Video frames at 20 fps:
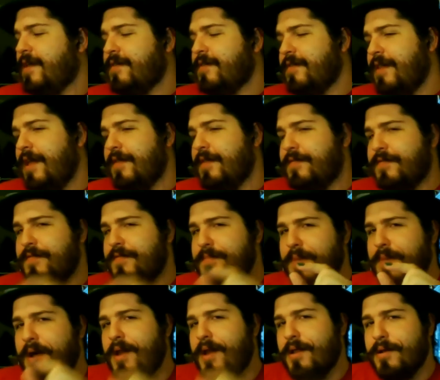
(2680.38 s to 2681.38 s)
is a lot
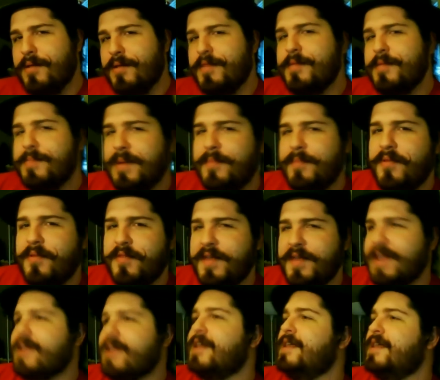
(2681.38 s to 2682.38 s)
smaller than people
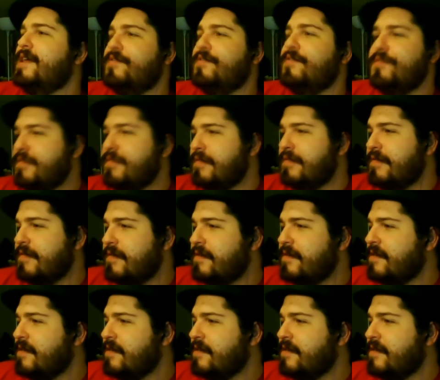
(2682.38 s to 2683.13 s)
think it is.